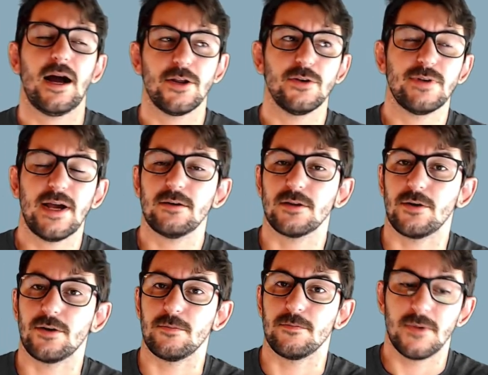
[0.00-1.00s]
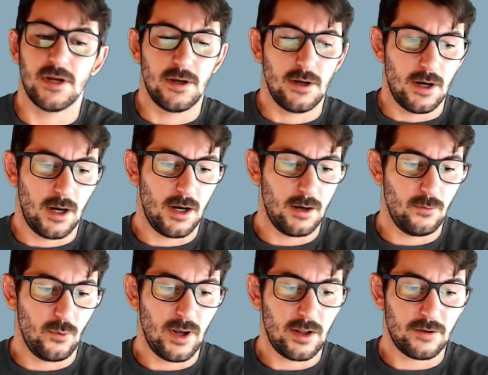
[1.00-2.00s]
How do you download
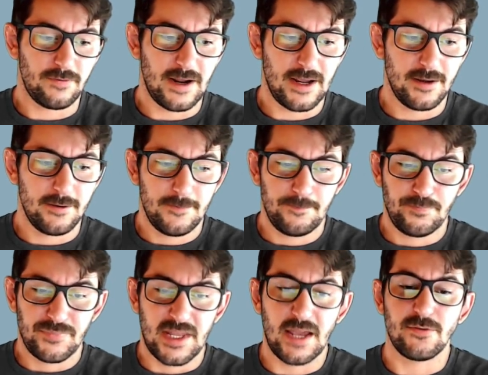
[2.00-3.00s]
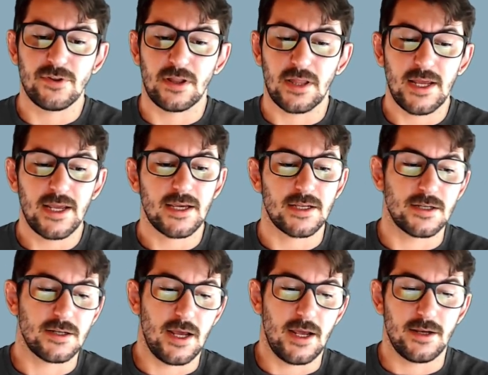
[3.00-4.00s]
them? Well, if I gave you the link
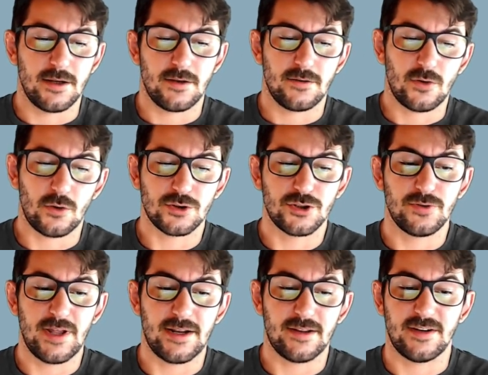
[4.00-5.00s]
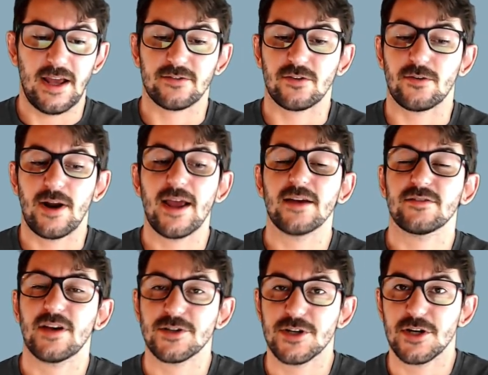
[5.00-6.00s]
and told you that it's an SRA, a
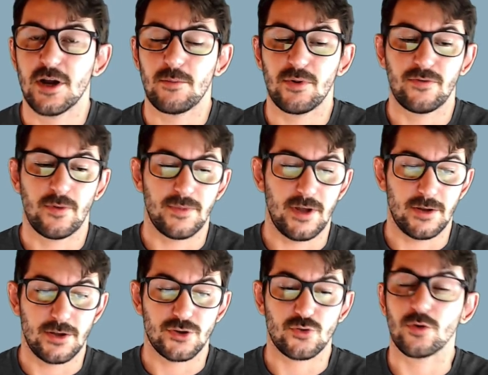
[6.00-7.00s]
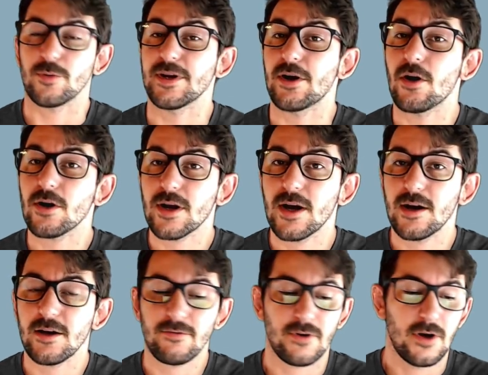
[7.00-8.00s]
session number from the short read
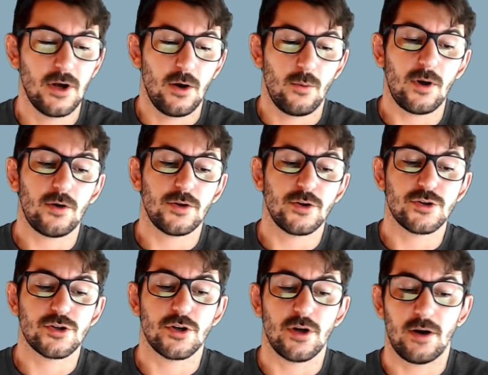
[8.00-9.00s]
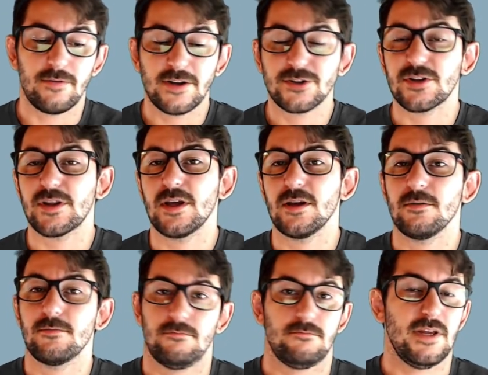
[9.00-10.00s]
archive, well, you should
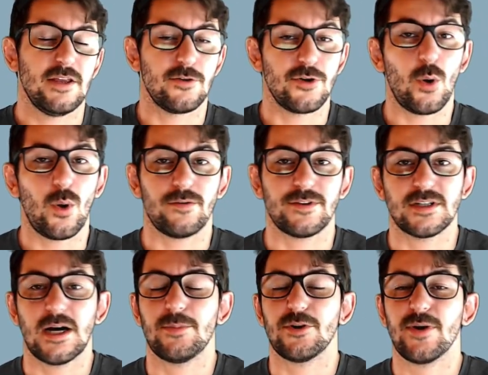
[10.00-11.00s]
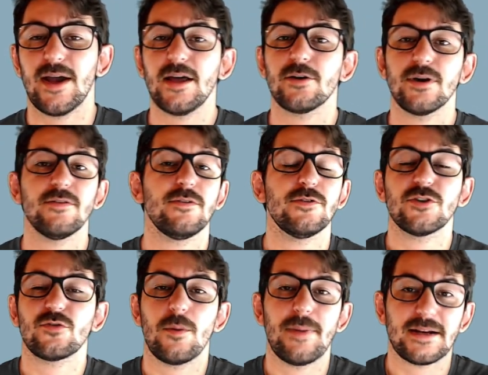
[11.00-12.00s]
eventually either know off the top of your head, or even if
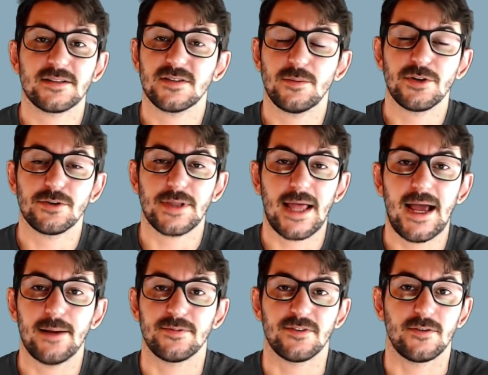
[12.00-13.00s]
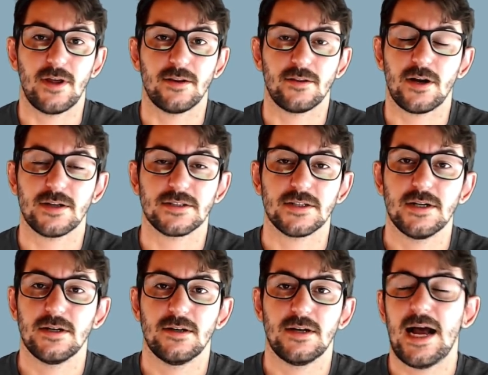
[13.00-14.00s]
you just went back to some of your labs and thought,
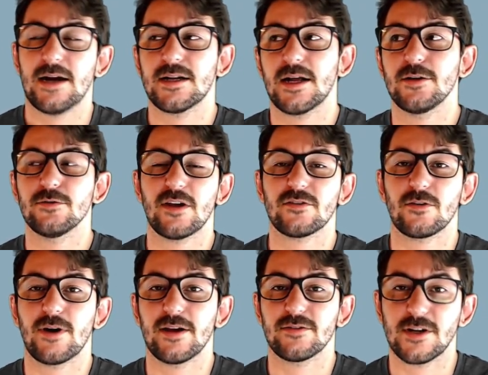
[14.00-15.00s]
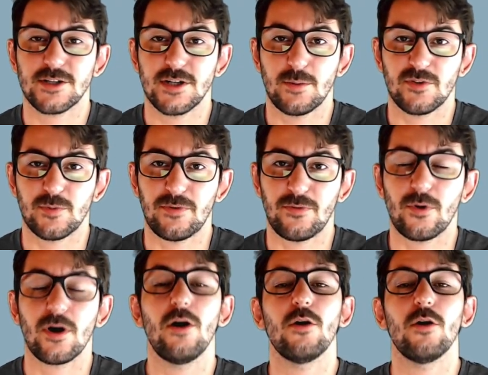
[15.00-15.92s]
how did I use SRA session numbers before?